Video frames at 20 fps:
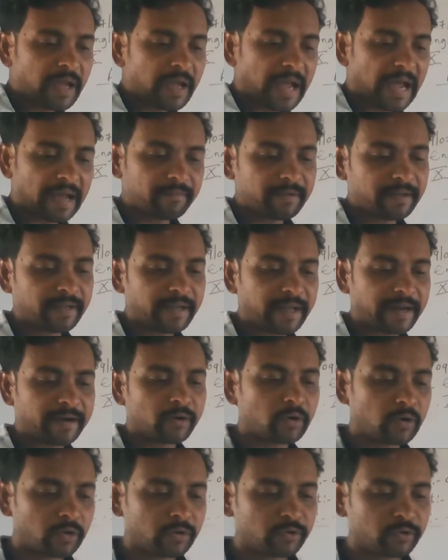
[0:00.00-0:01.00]
Having
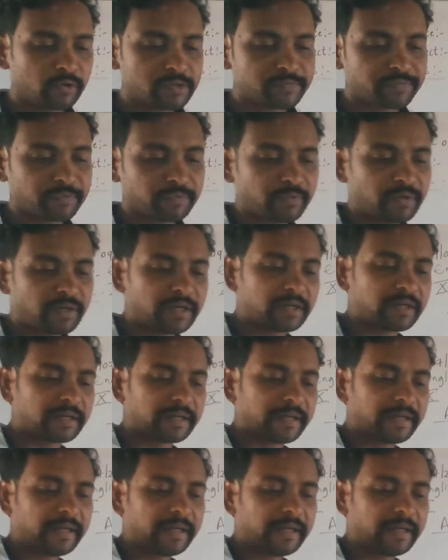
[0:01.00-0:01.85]
had no useful work,